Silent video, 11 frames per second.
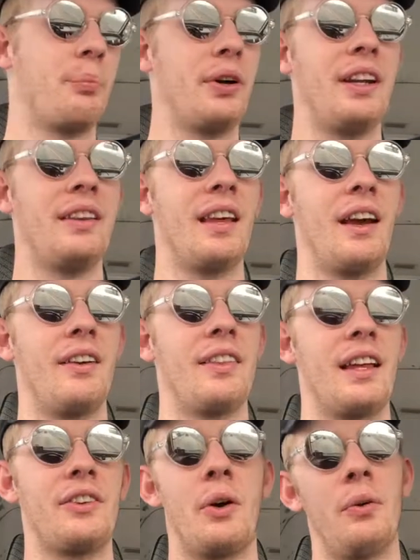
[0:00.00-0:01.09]
put in there
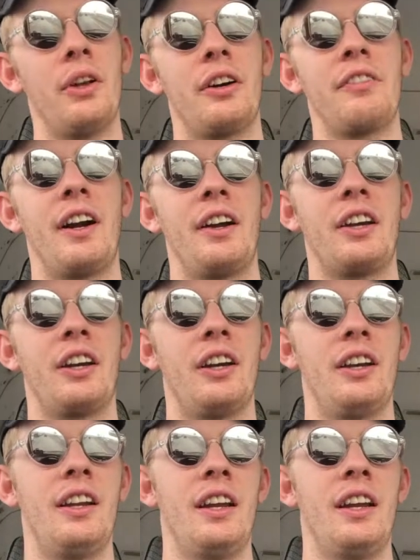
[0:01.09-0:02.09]
that don't look very good,